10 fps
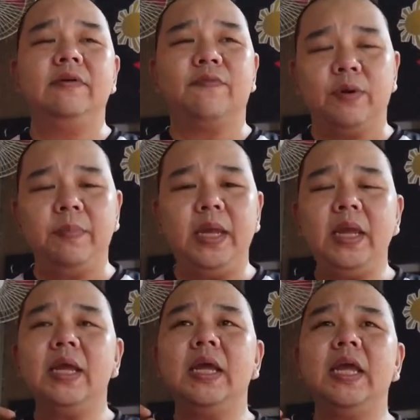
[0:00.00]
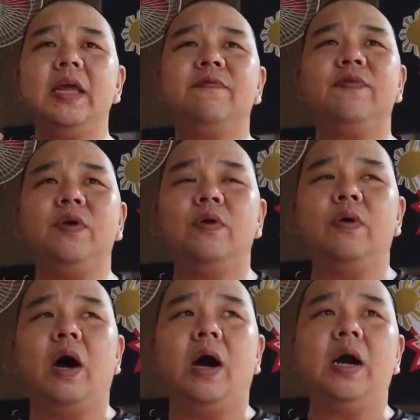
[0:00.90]
For me, if you
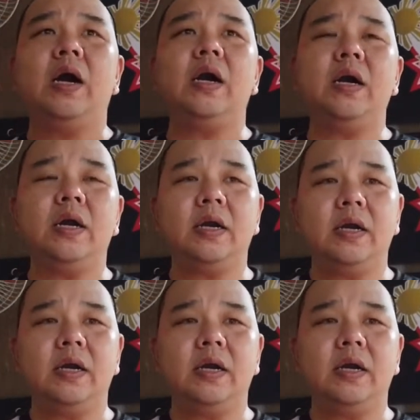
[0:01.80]
are